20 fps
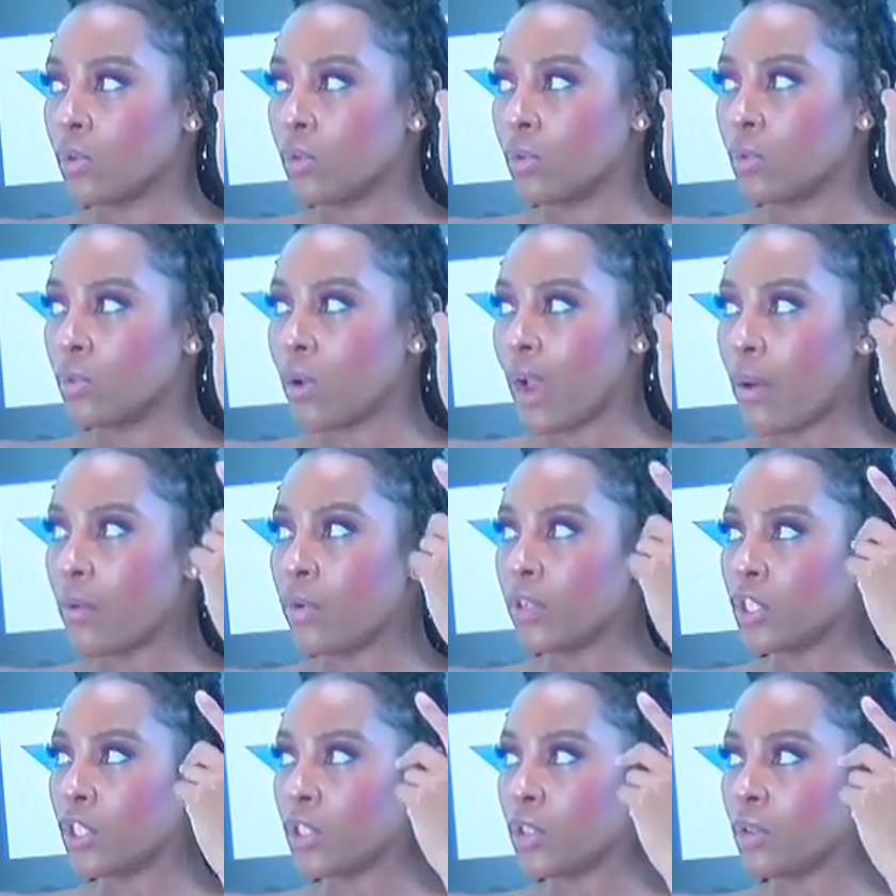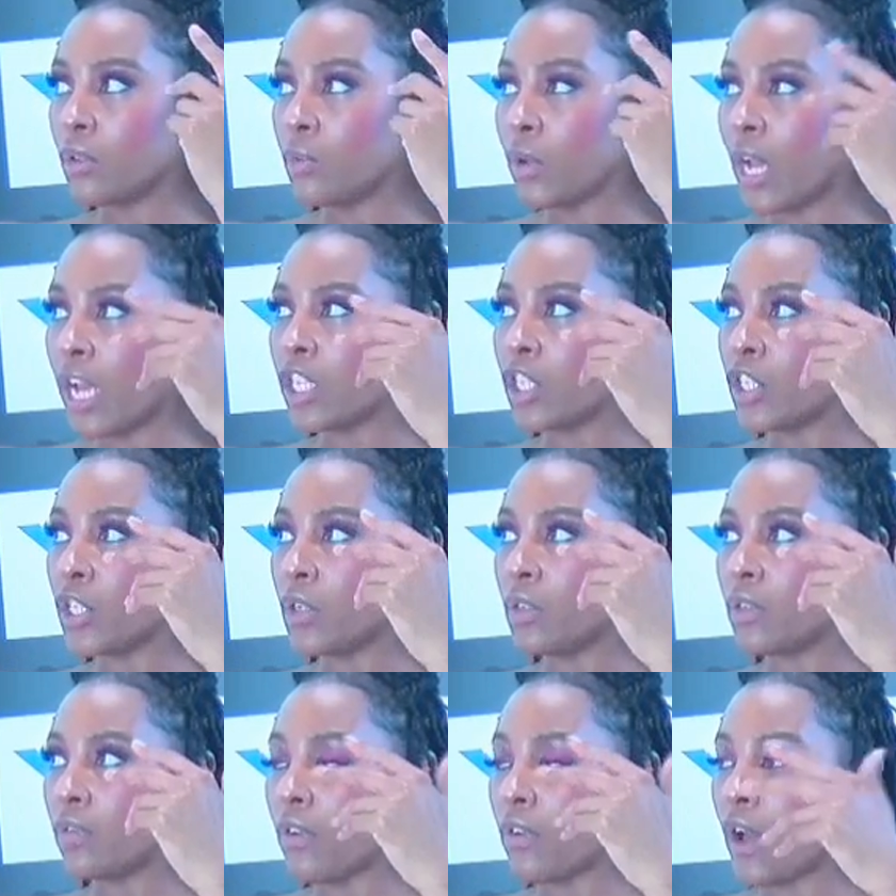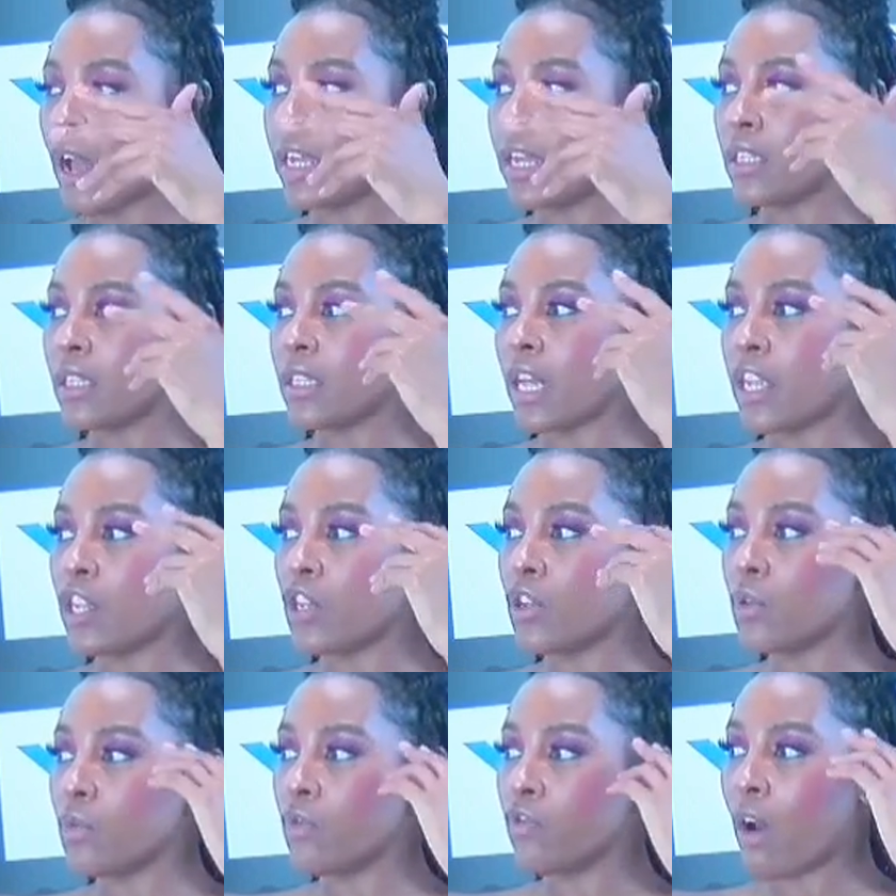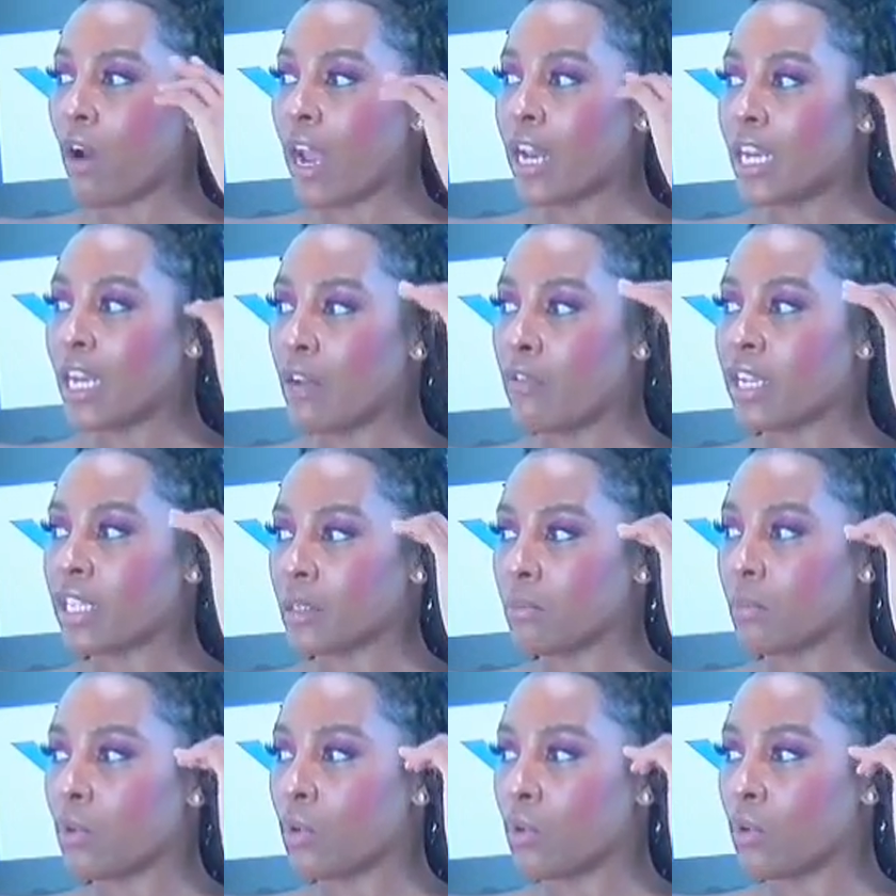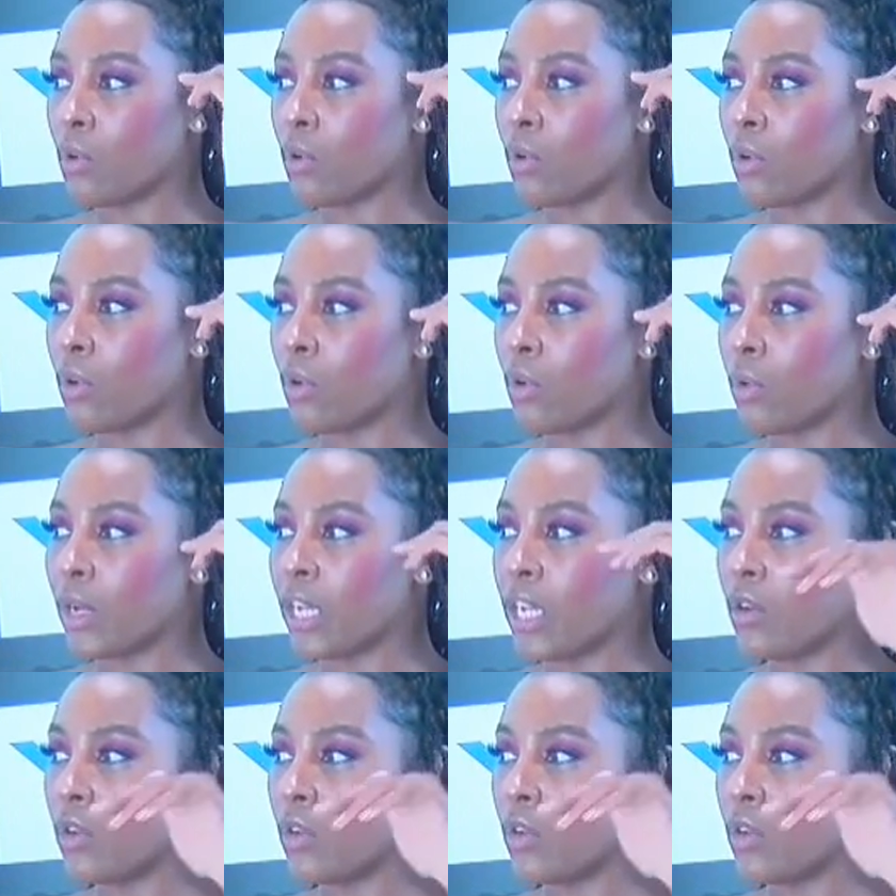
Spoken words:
Where do you find that you write lyrics more? Or do